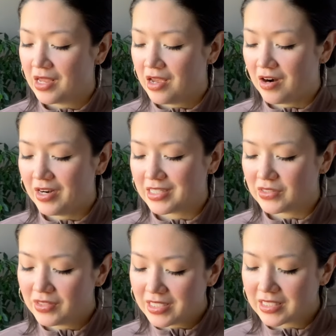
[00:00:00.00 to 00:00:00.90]
All right, so
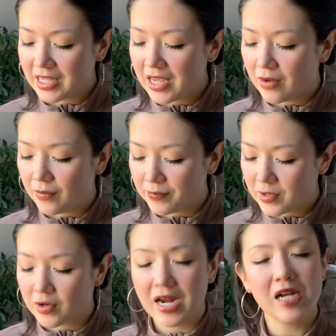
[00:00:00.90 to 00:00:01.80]
let's get
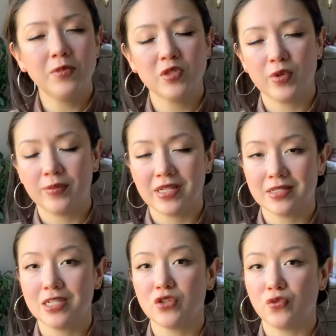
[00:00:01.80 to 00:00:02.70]
your animal spirit
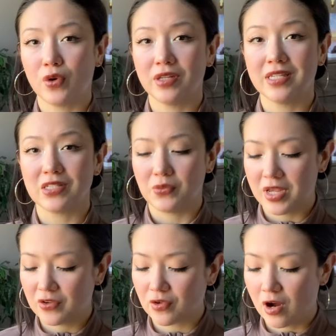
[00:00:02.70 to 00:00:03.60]
message for this week
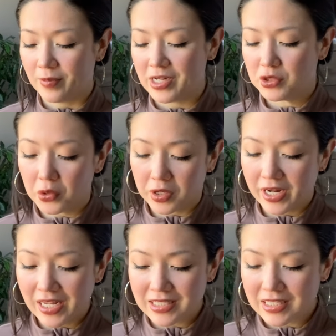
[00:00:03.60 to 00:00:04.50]
for all my
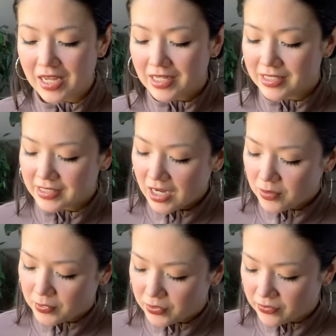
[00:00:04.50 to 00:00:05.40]
Taurians,
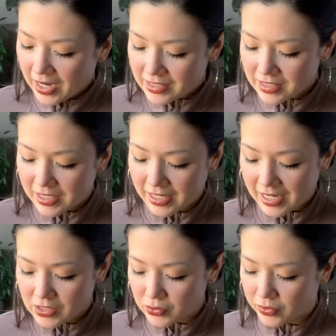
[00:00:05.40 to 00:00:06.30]
Sun, Moon, Rising,
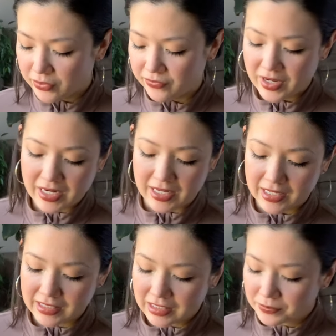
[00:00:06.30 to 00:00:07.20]
and or
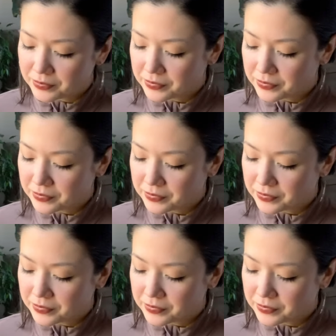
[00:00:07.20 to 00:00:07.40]
Venus.